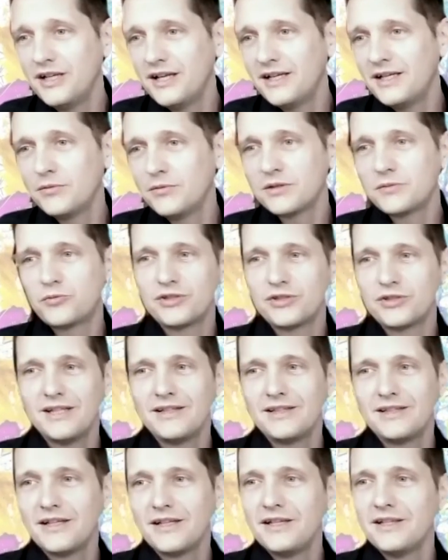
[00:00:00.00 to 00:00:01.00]
and he was
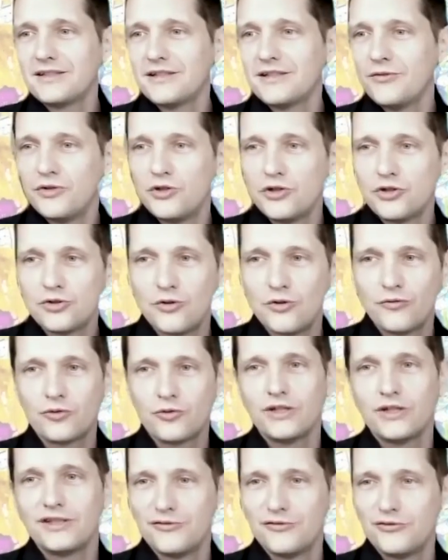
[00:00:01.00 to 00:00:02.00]
presenting his definition of
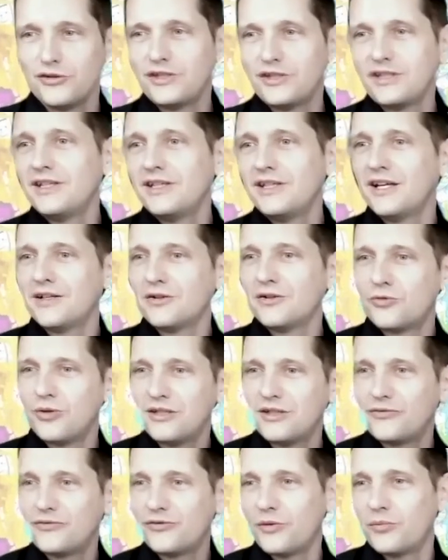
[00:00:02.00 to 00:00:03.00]
creativity and
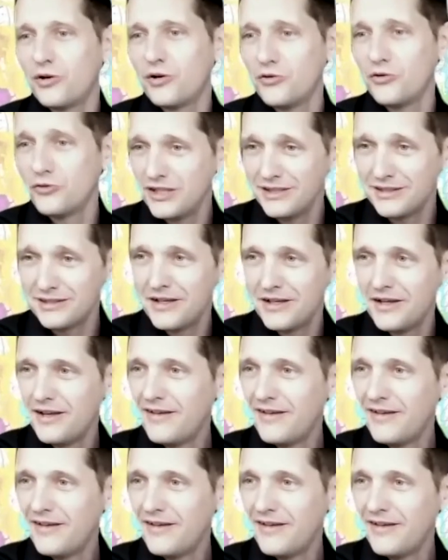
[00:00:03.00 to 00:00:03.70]
creative approaches.